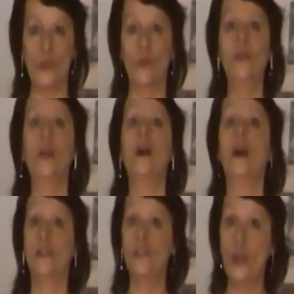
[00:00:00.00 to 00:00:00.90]

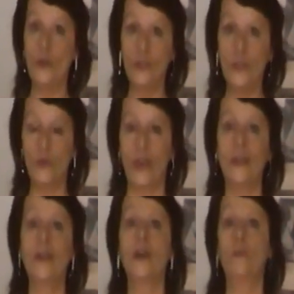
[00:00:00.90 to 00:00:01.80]
boson,
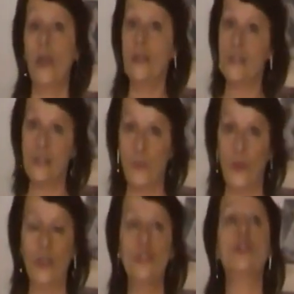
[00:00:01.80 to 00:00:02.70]
Dr. Craig
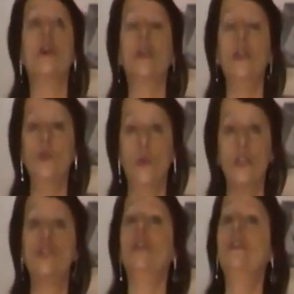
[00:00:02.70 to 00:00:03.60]
makes a speech
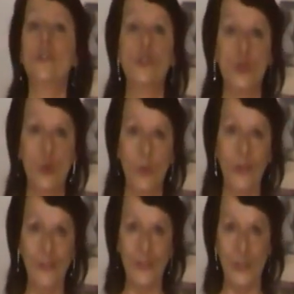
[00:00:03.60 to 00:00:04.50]
in which, in a
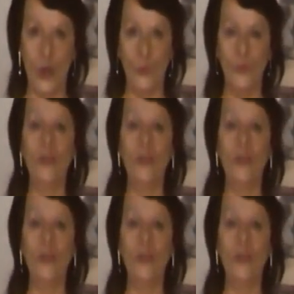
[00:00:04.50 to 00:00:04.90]
jubilant